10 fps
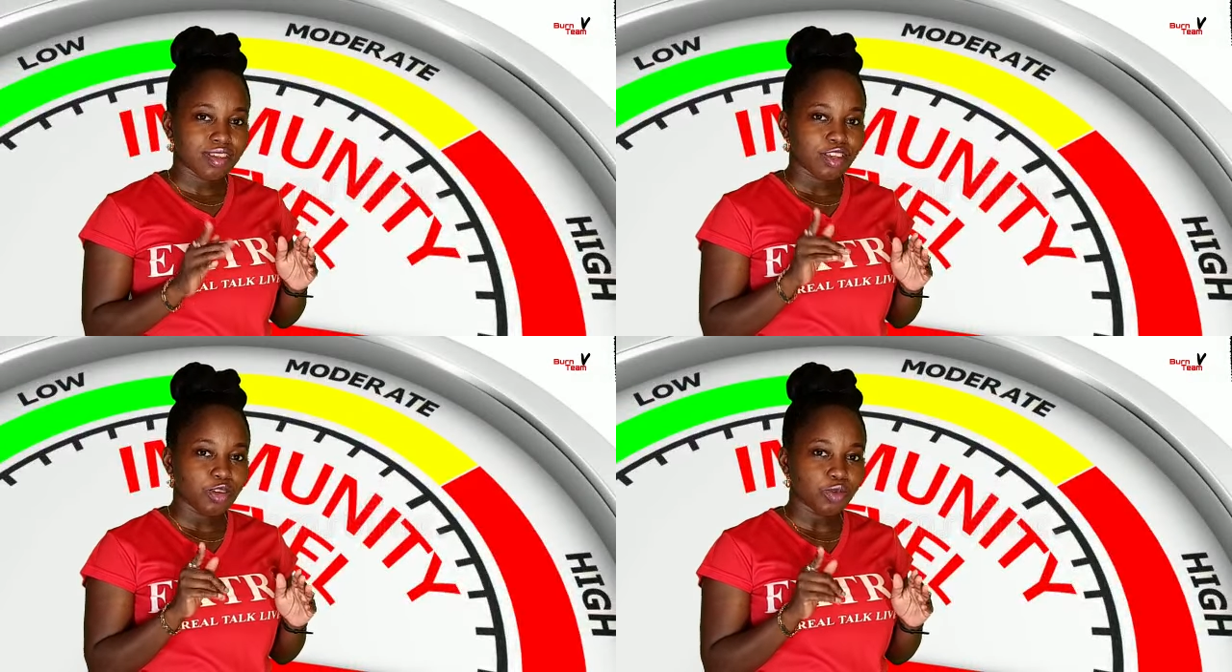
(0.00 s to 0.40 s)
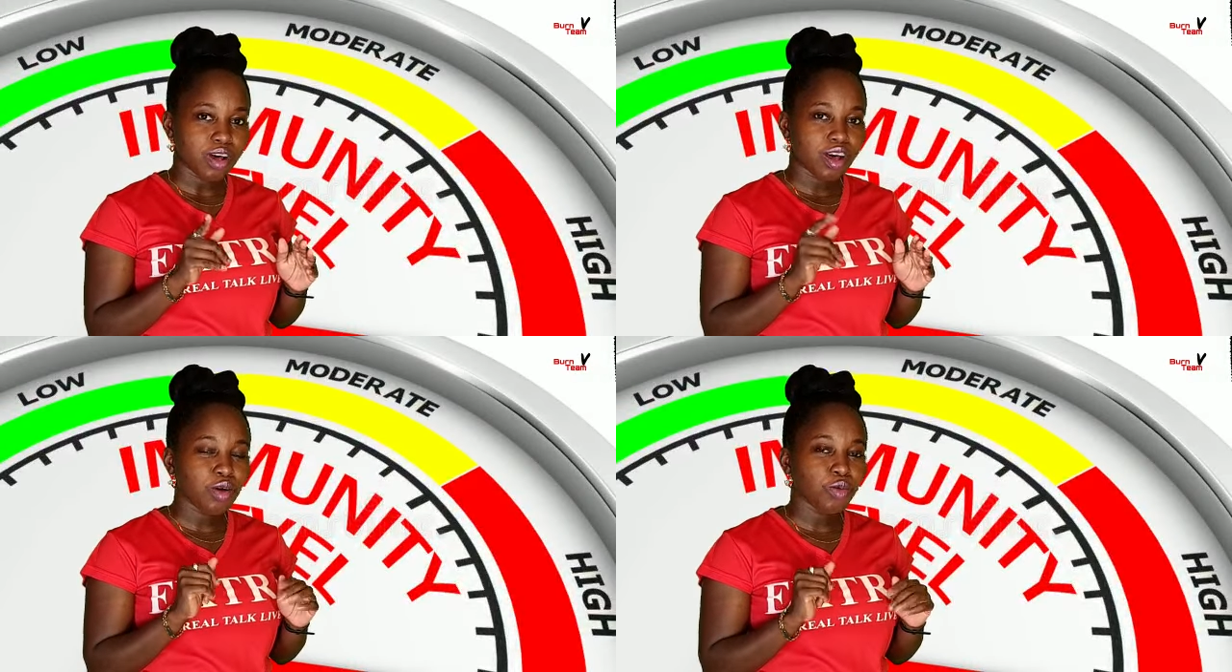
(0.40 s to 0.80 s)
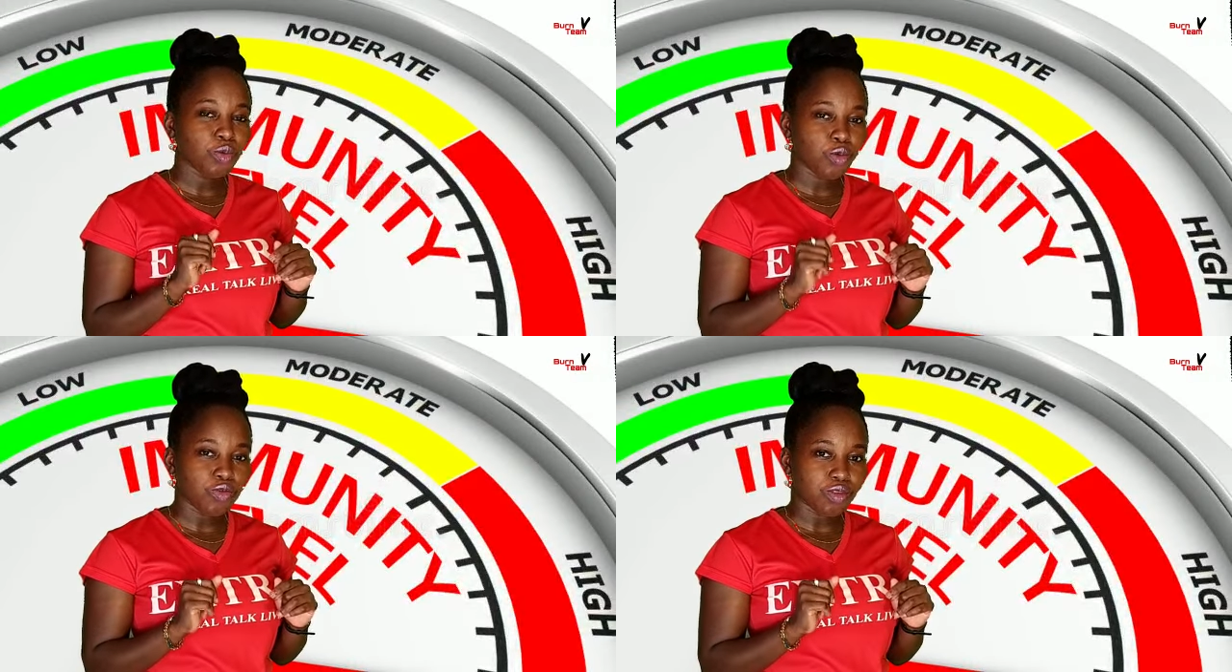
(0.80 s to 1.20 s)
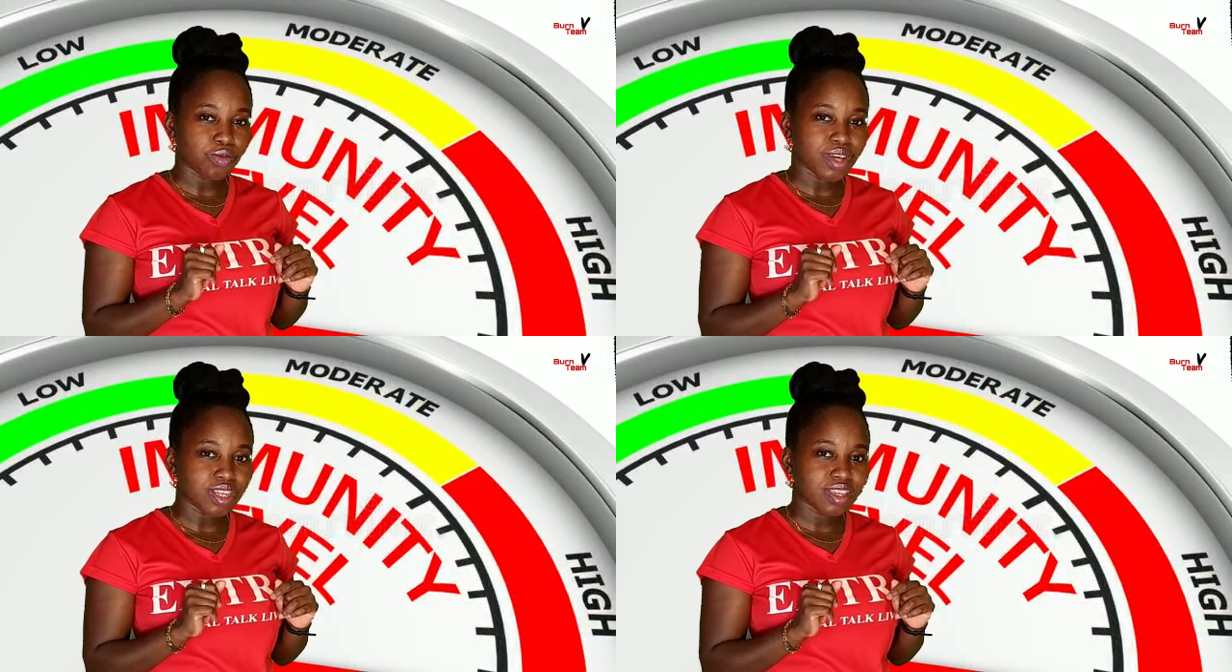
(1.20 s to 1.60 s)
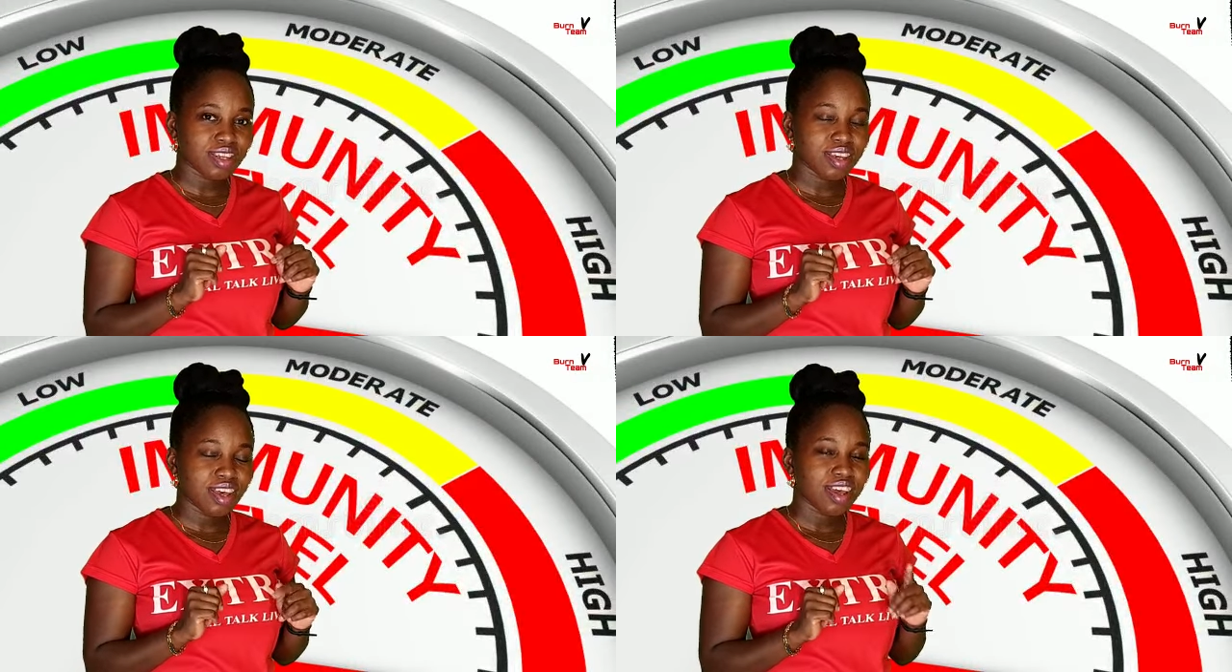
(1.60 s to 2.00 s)
you are overweight.
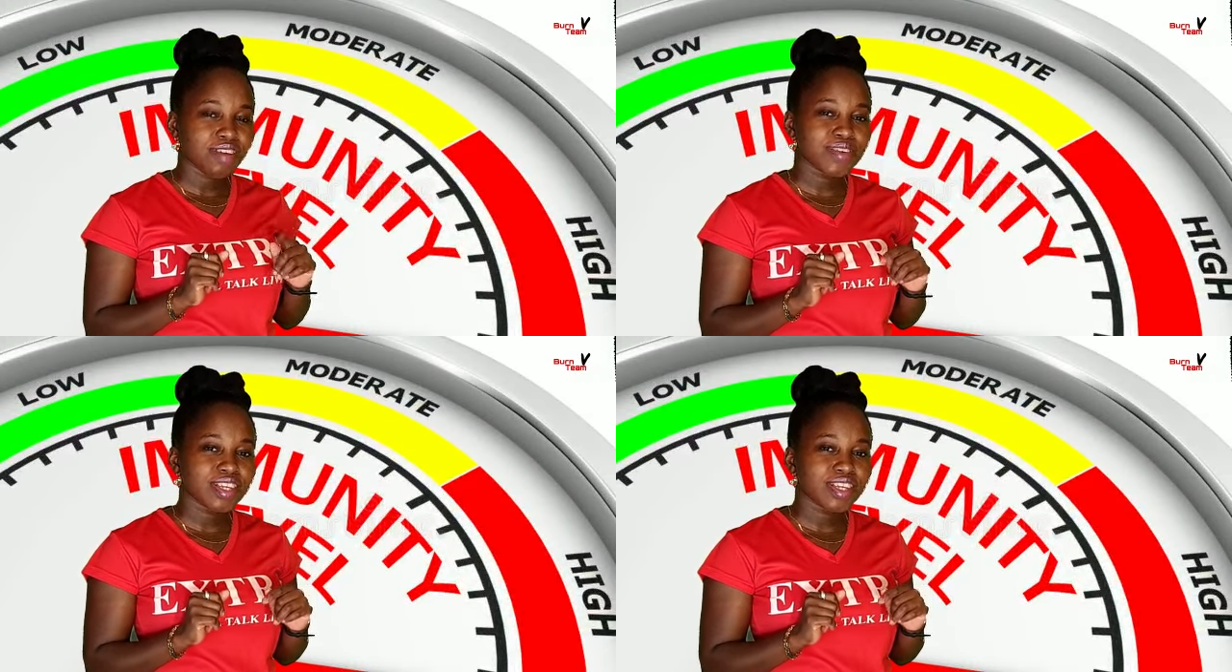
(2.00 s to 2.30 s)
If it